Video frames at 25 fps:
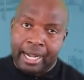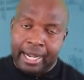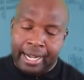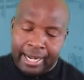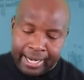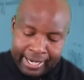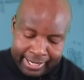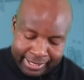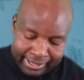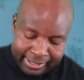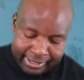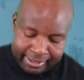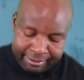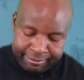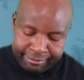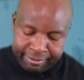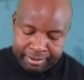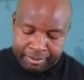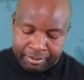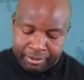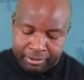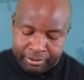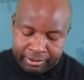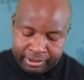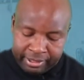are
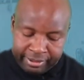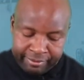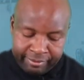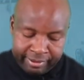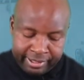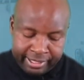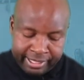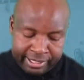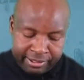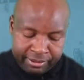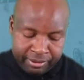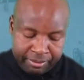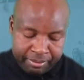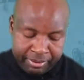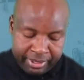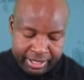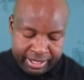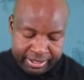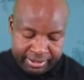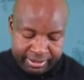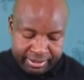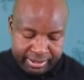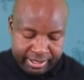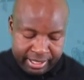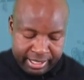uncomfortable giving rescue
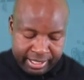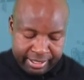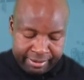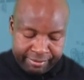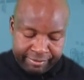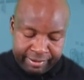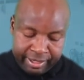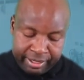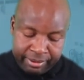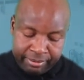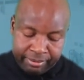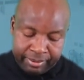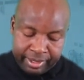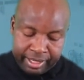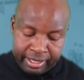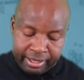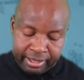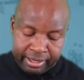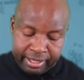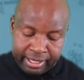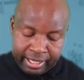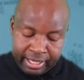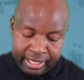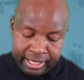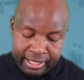breaths, even
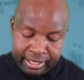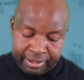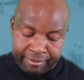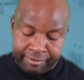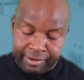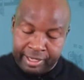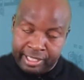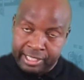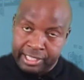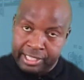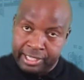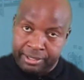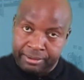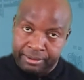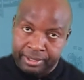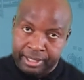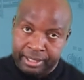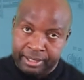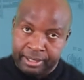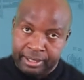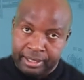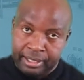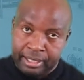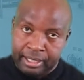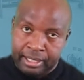with the face shield.
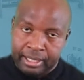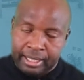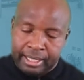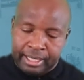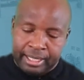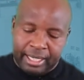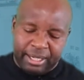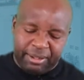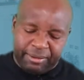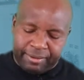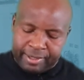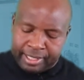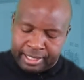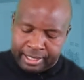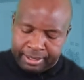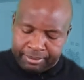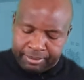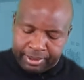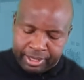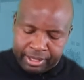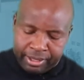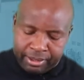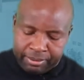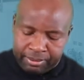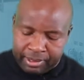And obviously,
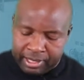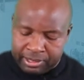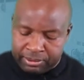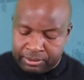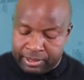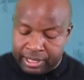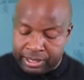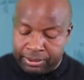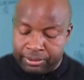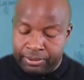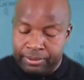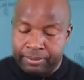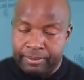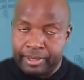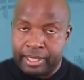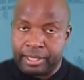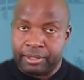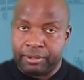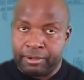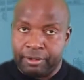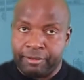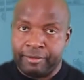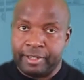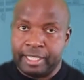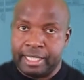with what's going on with
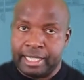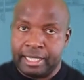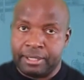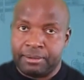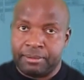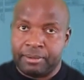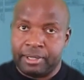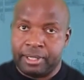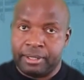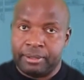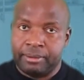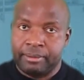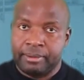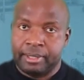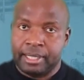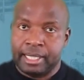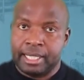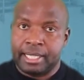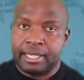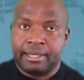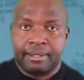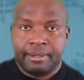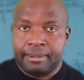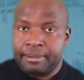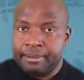COVID as well,
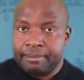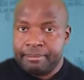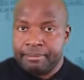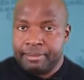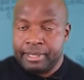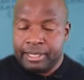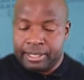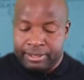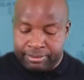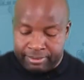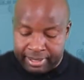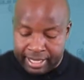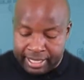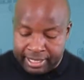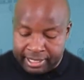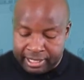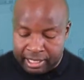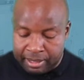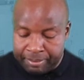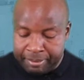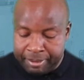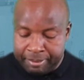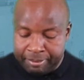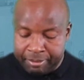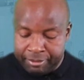it's right
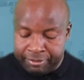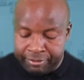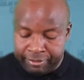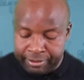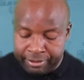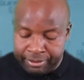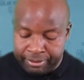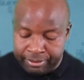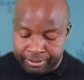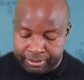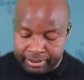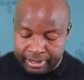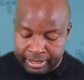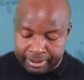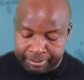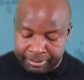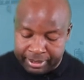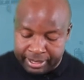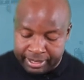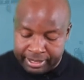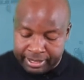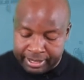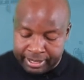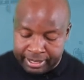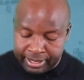that people feel a
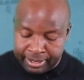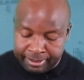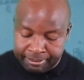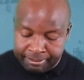bit